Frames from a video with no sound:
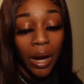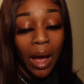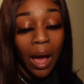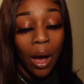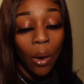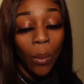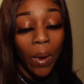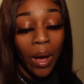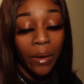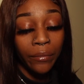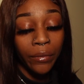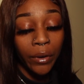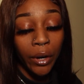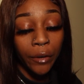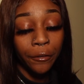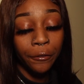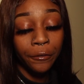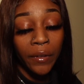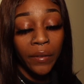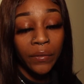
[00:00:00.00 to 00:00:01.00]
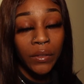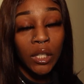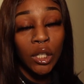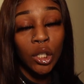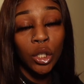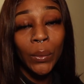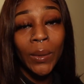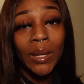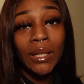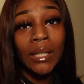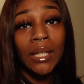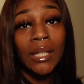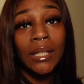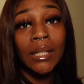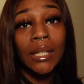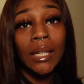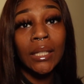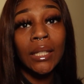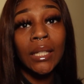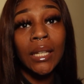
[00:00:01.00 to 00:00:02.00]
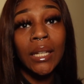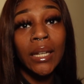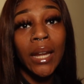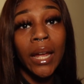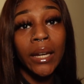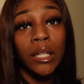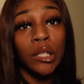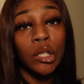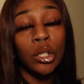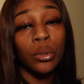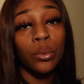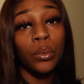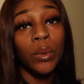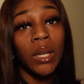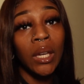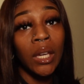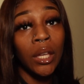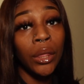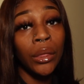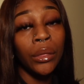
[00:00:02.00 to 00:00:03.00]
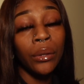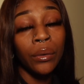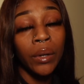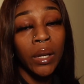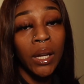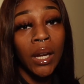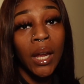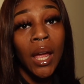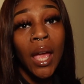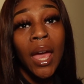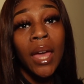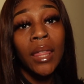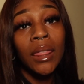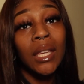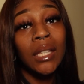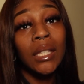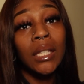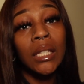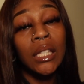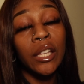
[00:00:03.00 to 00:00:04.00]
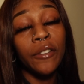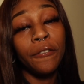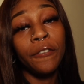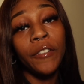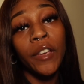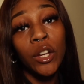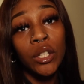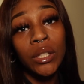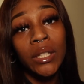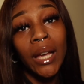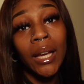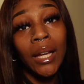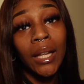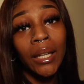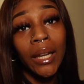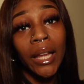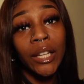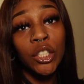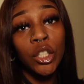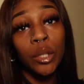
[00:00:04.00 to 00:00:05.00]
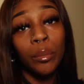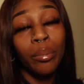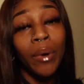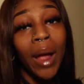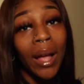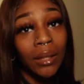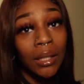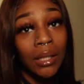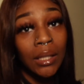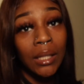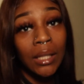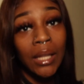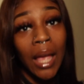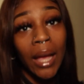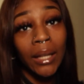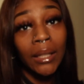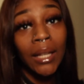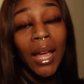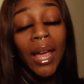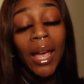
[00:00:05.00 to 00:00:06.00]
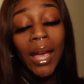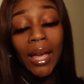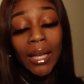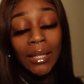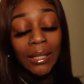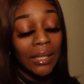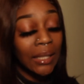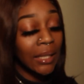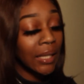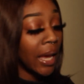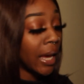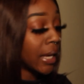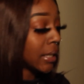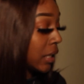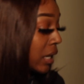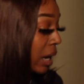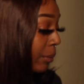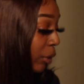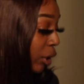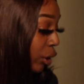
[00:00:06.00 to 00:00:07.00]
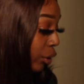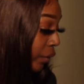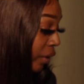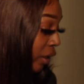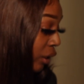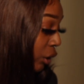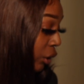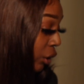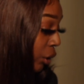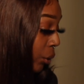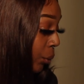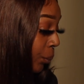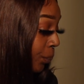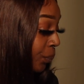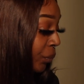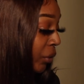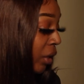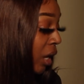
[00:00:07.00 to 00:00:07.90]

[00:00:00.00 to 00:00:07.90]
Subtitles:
However, 15 USC 1692 E3, this is the Fair Debt Collection Practices Act. It says, and I'm going to read it to you.